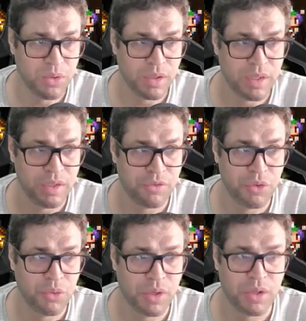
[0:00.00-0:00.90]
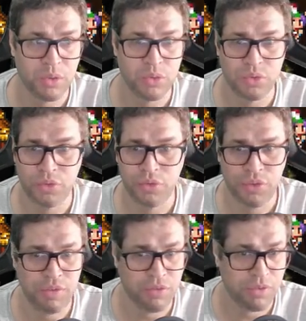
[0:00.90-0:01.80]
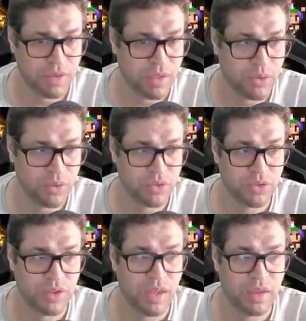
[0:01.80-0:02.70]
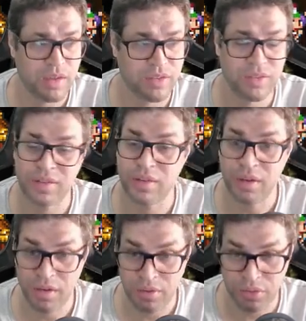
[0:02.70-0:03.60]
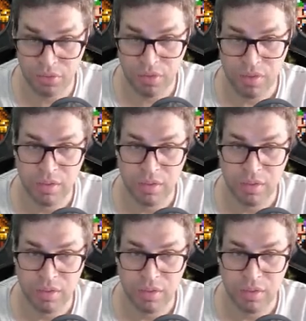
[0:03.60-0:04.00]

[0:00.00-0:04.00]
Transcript: or if you are close to 5 or 6 turns.